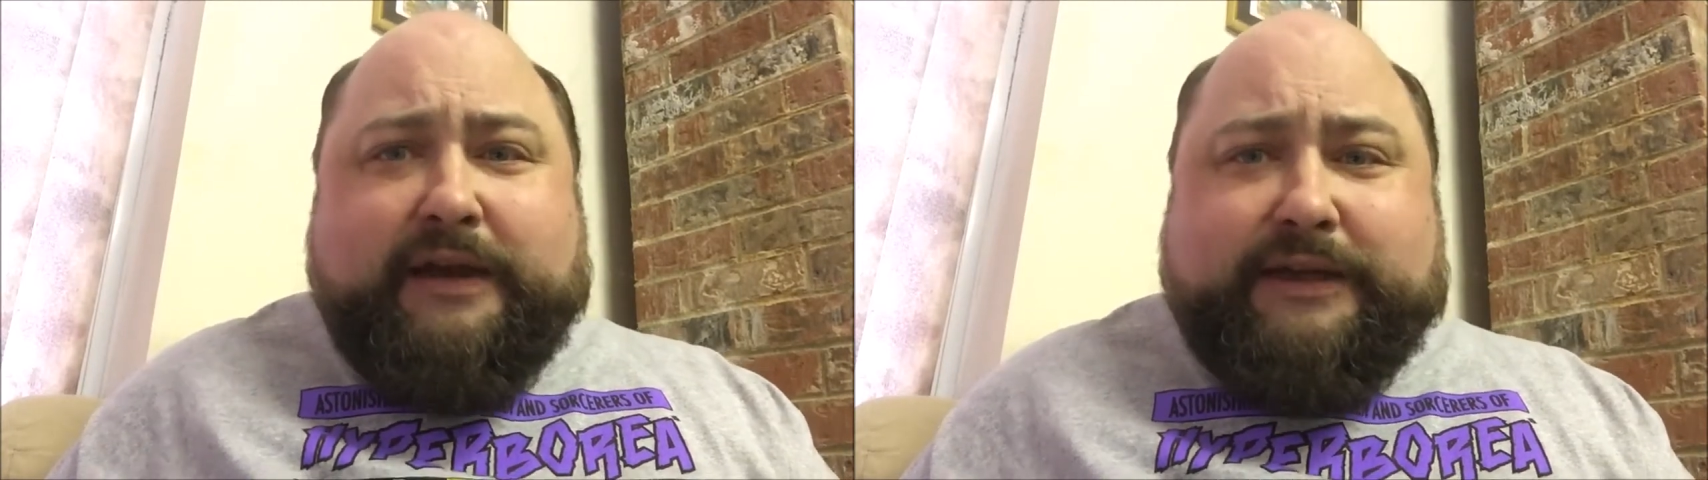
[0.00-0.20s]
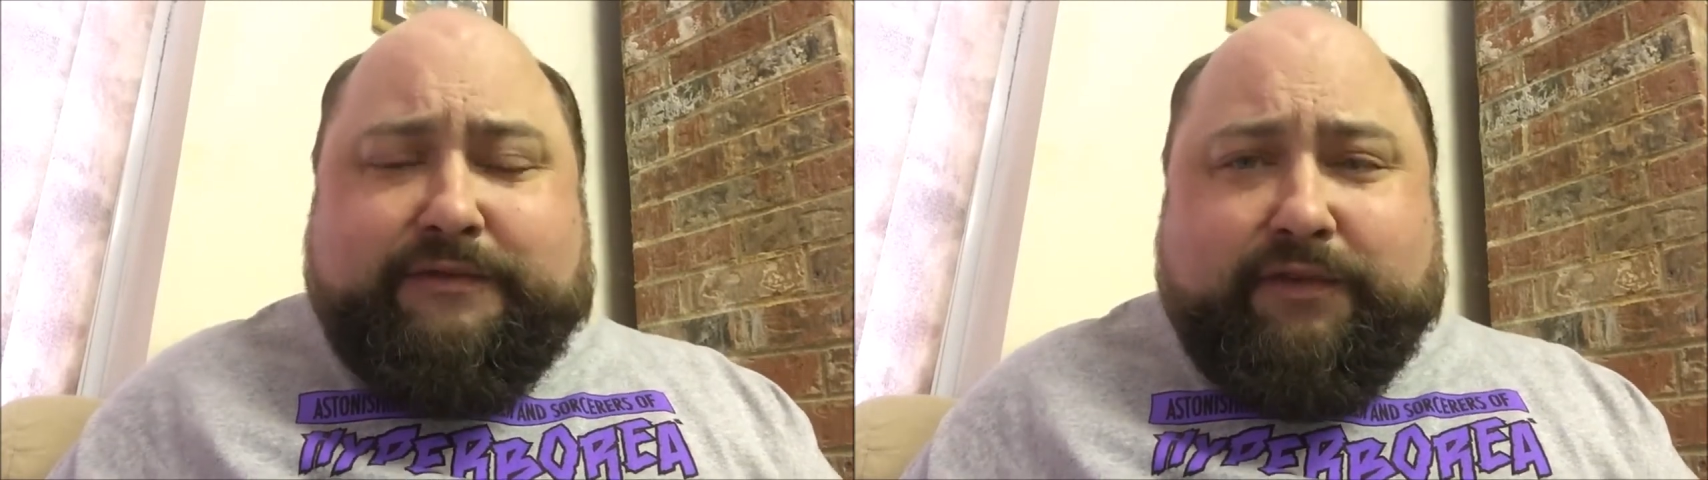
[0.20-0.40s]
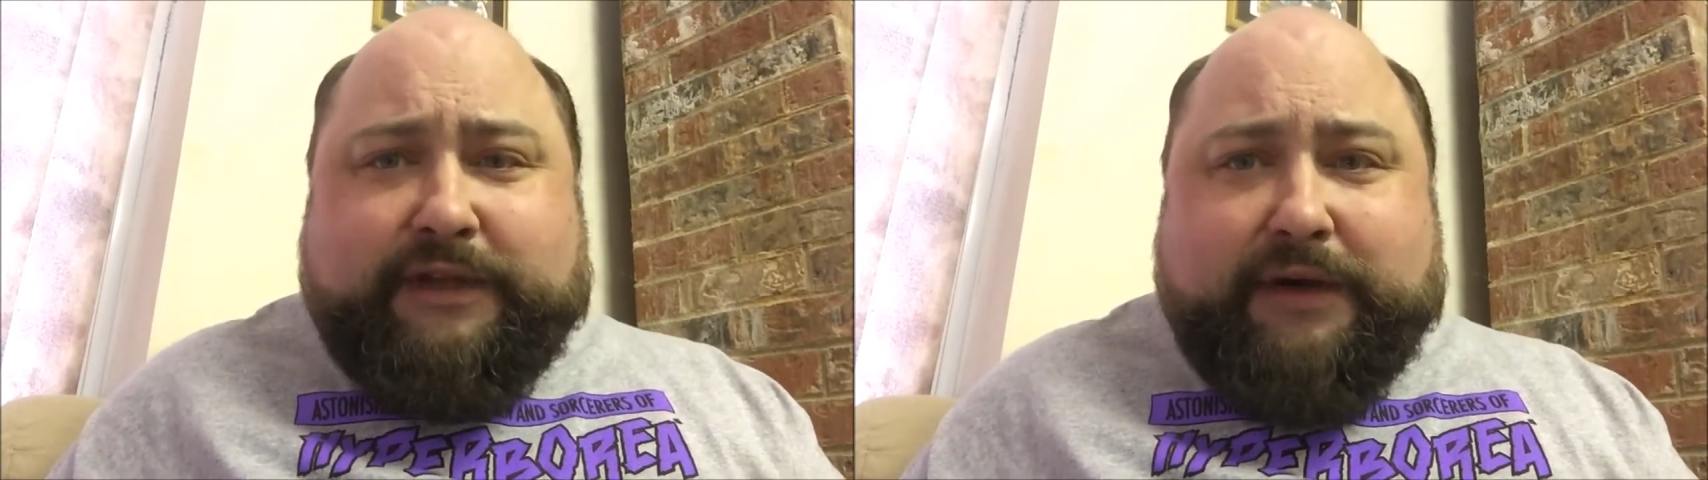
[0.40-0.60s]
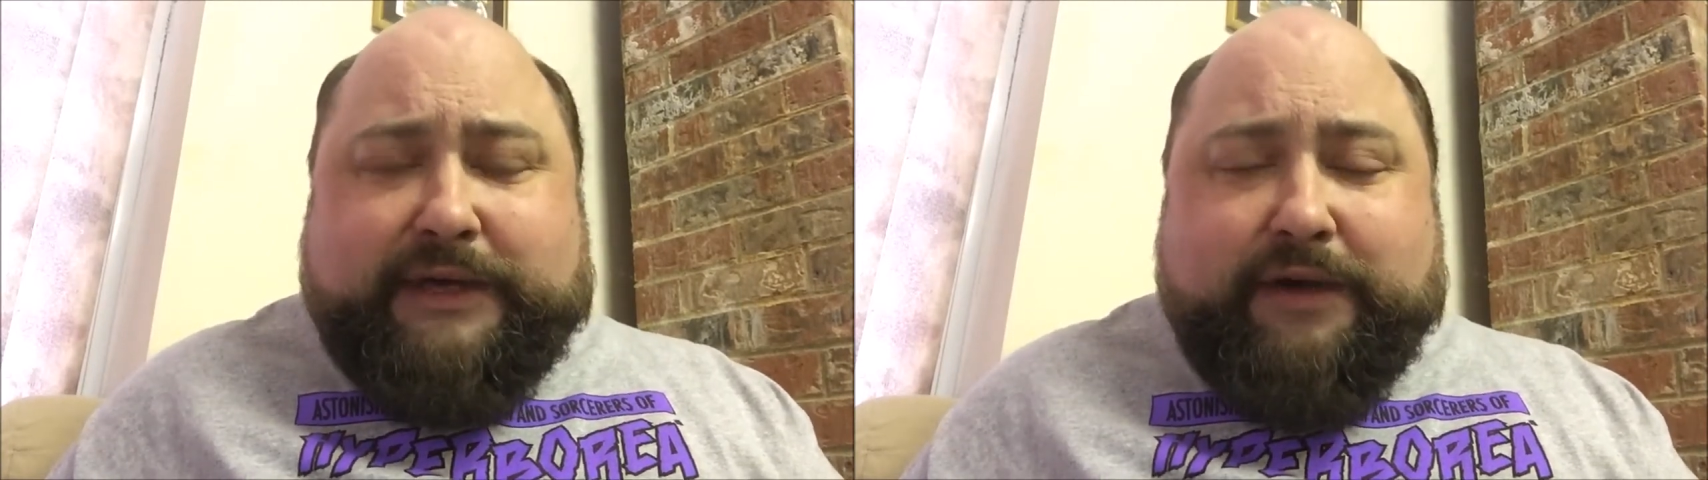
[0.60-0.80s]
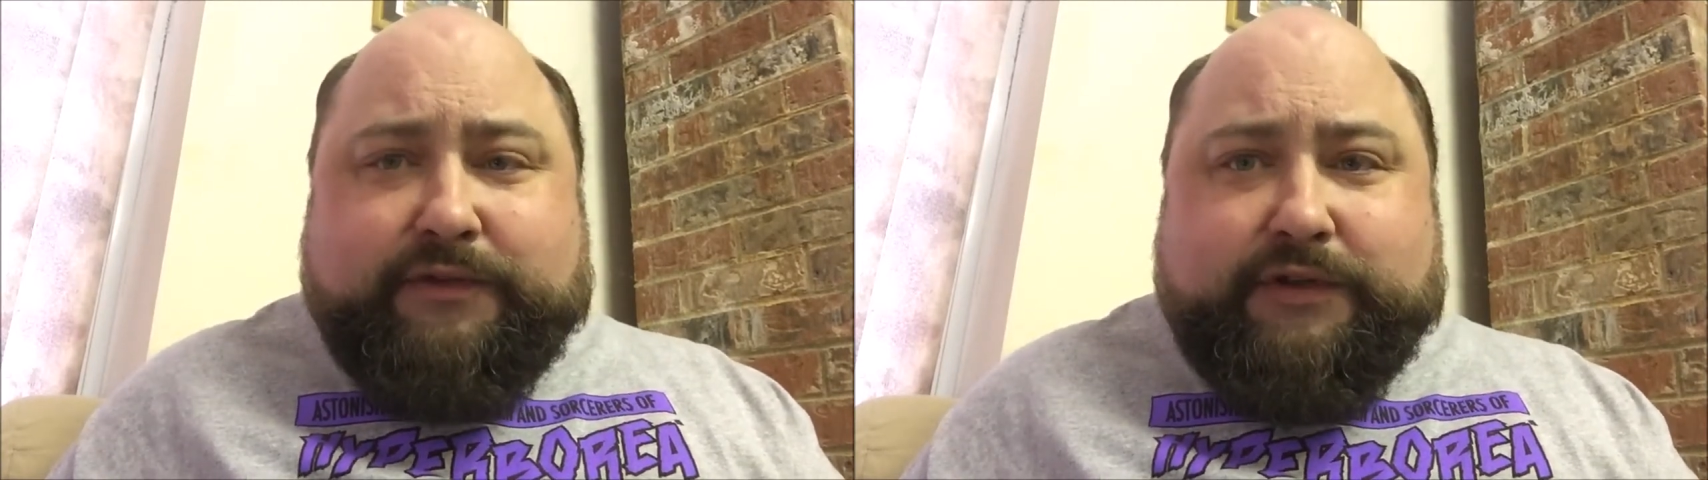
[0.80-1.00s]
different
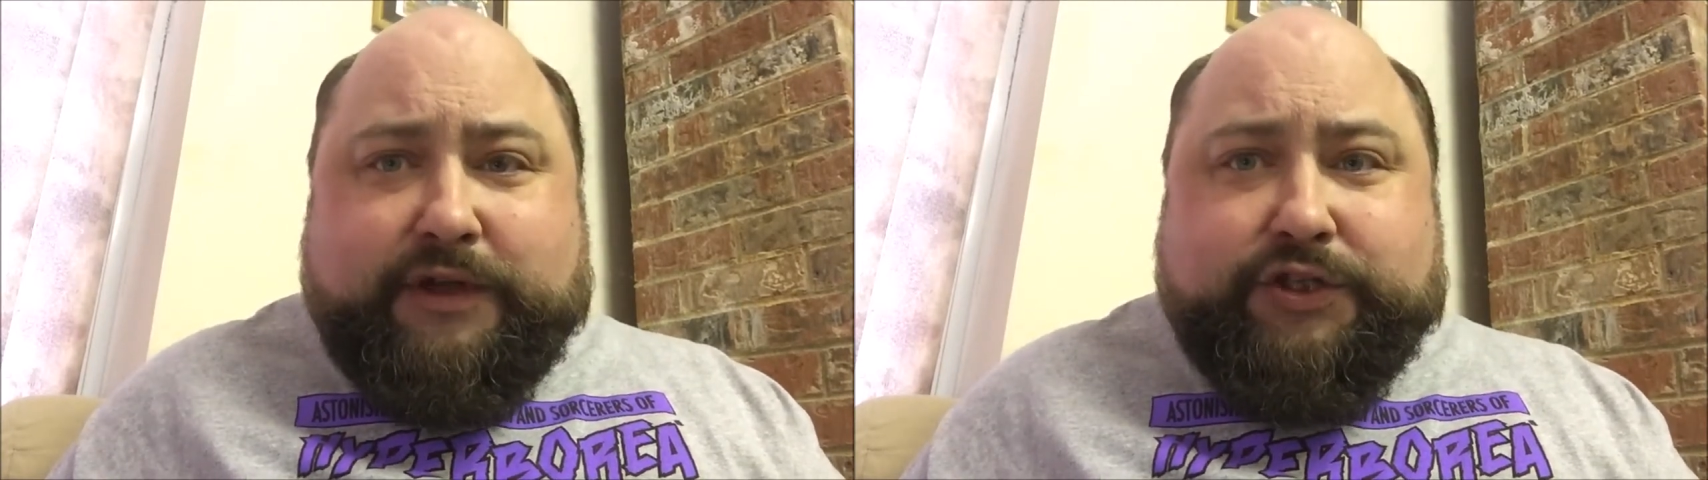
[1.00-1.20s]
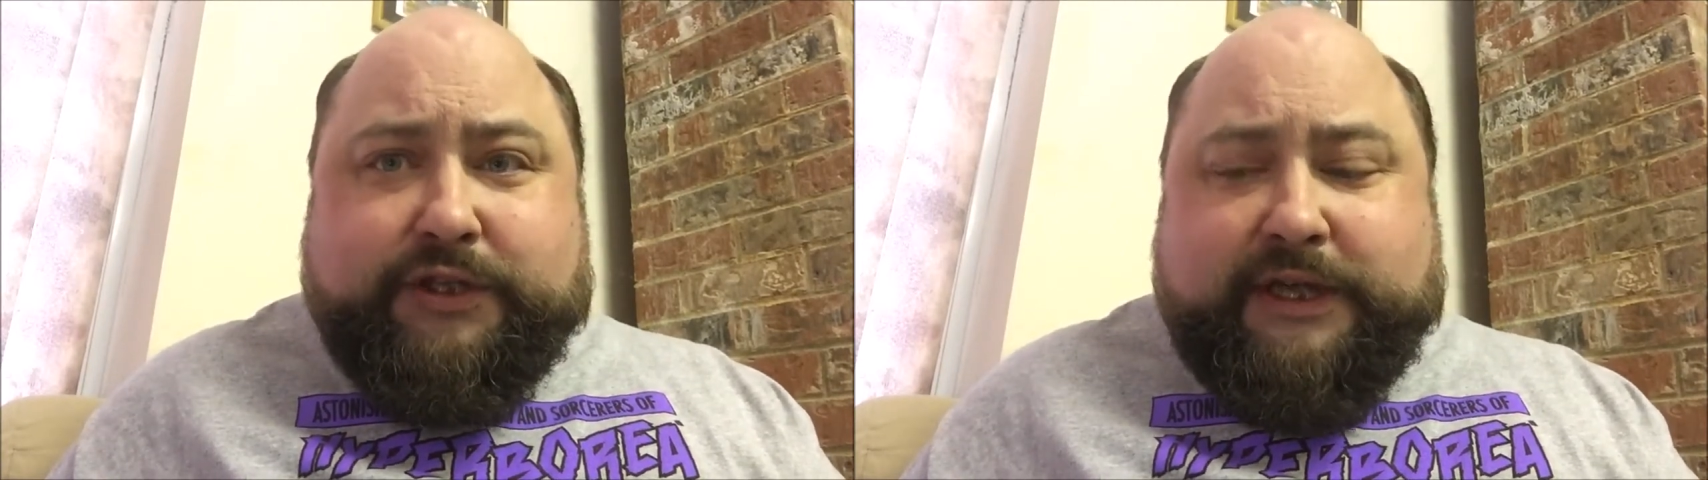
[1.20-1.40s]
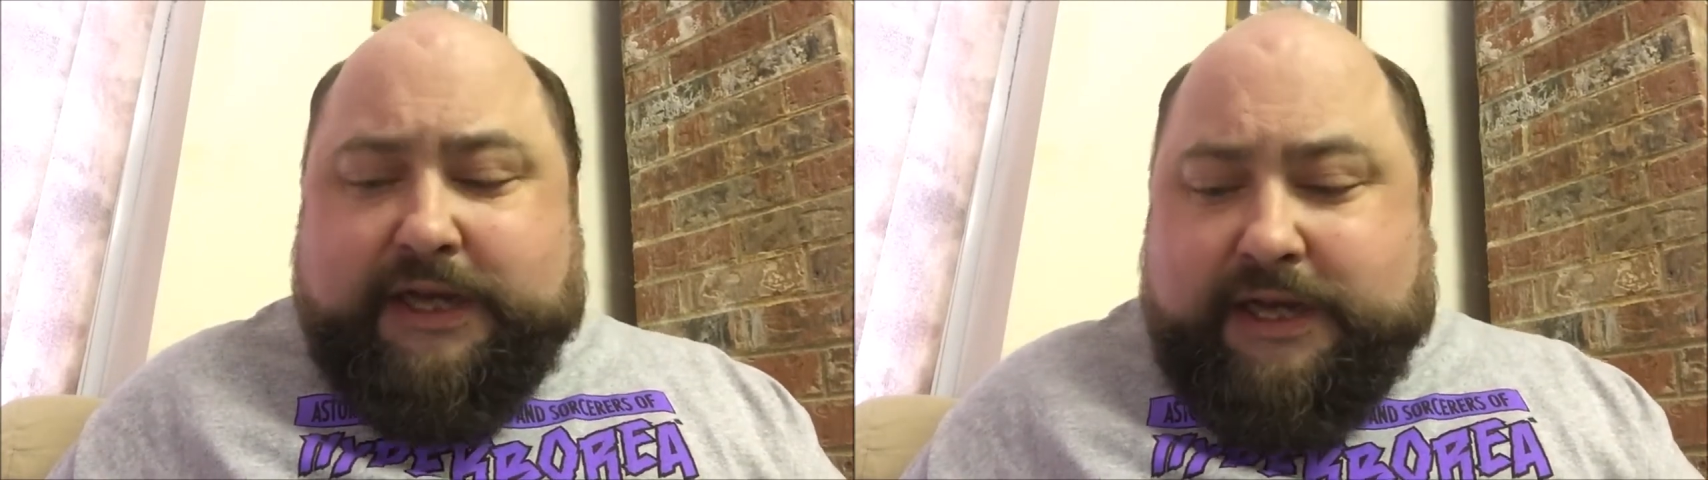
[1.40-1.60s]
area of the dungeon,